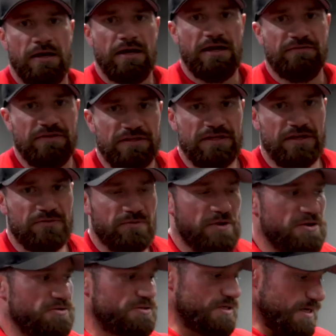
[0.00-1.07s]
I haven't done
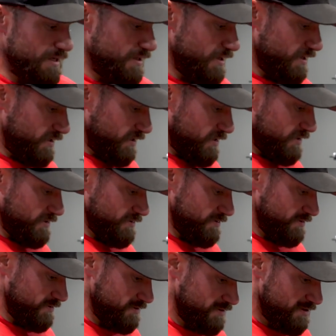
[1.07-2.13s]
rows like this
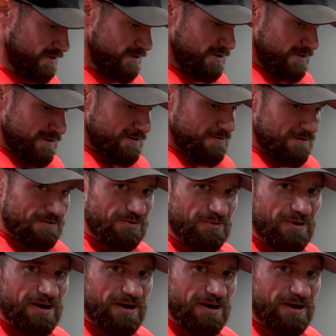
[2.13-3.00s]
Oh